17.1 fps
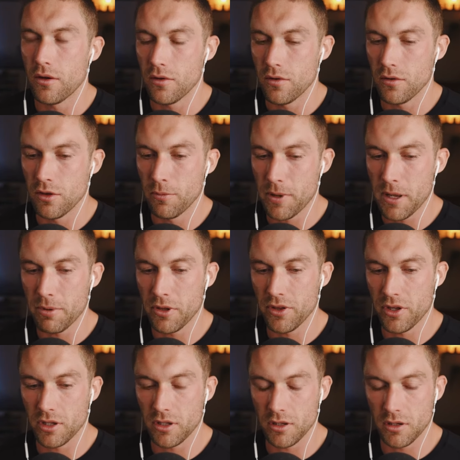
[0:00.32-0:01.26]
the people
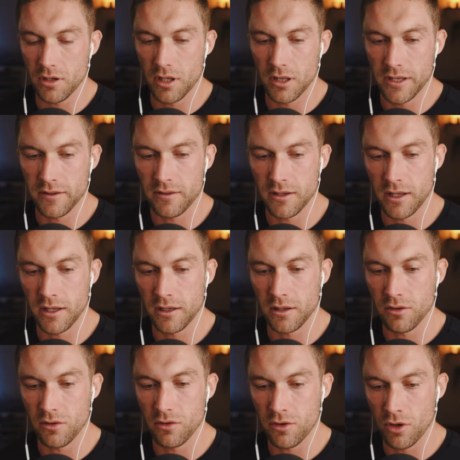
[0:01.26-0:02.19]
that are
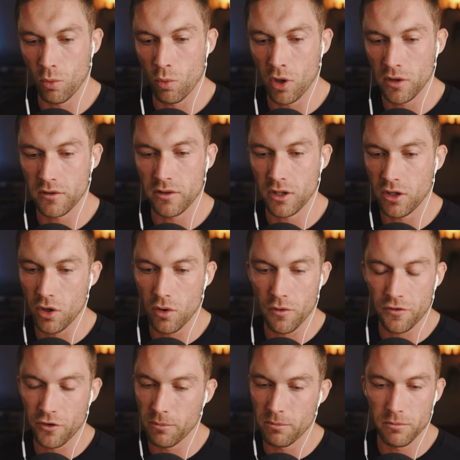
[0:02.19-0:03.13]
listening that want to go
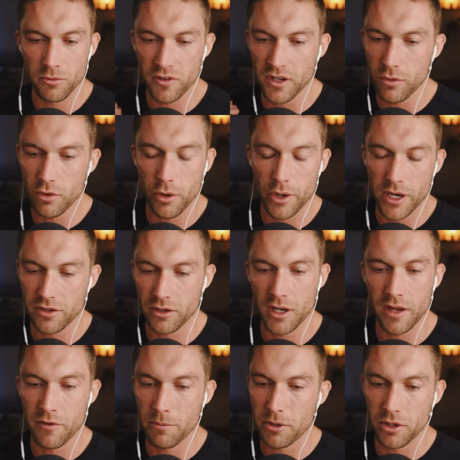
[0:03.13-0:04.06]
from zero, I don't
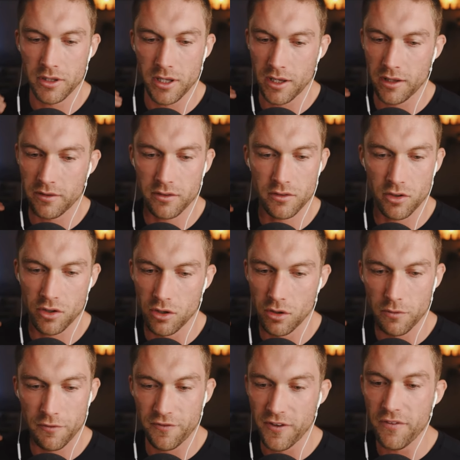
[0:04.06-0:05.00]
have a podcast,
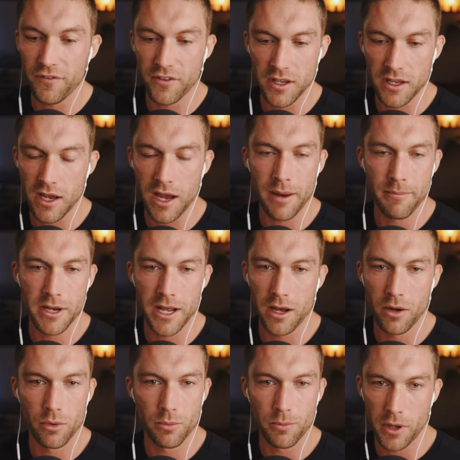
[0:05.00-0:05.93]
to 50, I'm
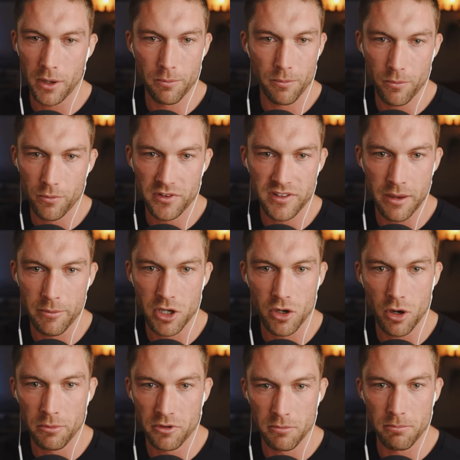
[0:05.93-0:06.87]
now a semi
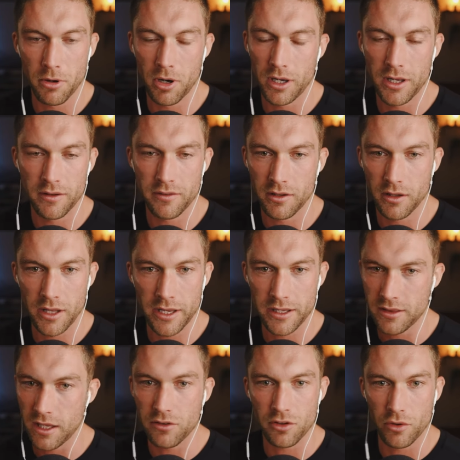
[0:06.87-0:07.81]
competent podcaster,
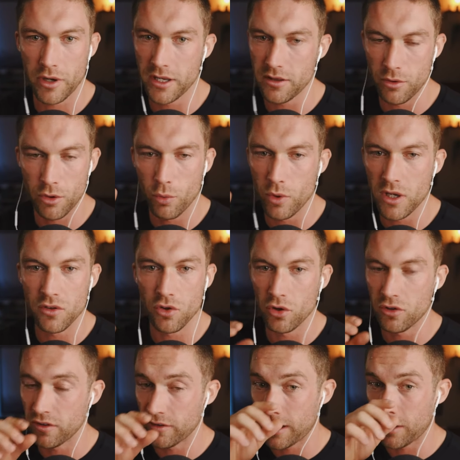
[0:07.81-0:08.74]
like that's great. There are
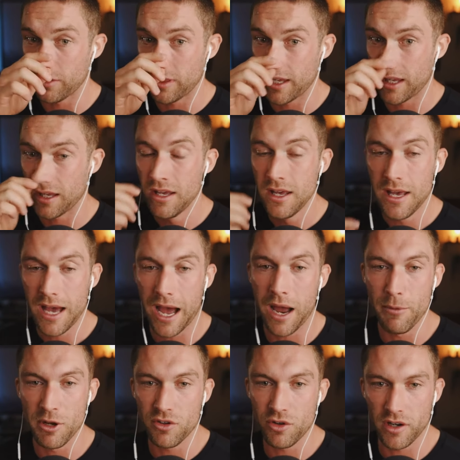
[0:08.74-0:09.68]
resources out there.
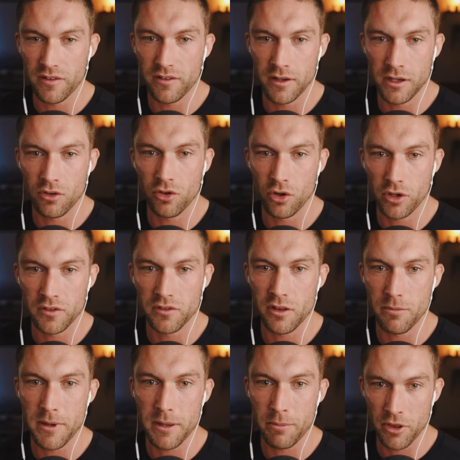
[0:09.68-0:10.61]
I'm interested in talking to
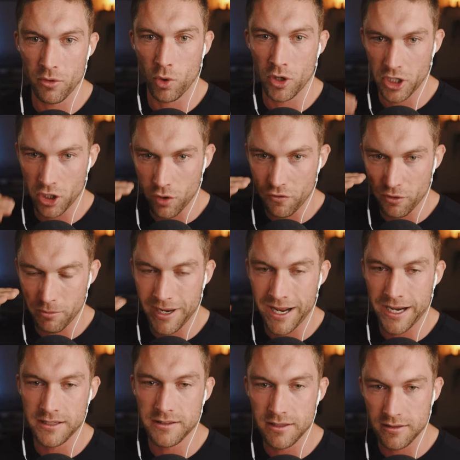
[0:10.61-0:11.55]
the people that want to go from
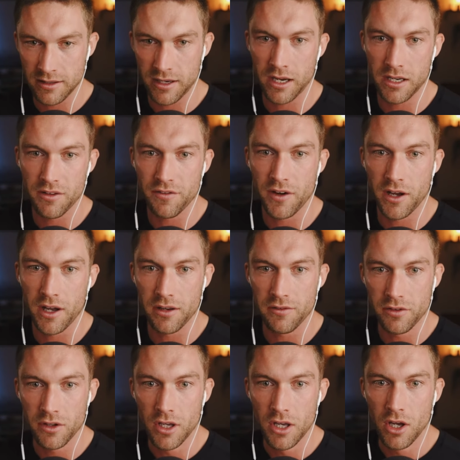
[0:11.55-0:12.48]
90 to 95
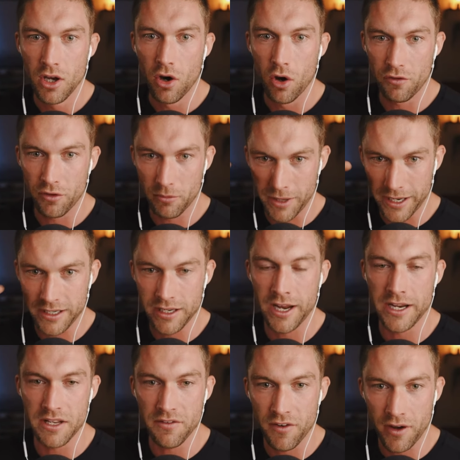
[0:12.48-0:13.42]
or from like
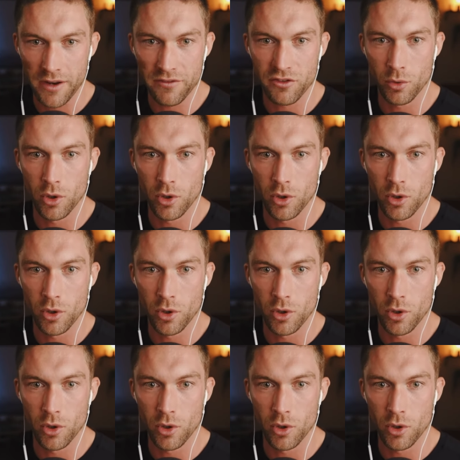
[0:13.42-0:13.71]
95 to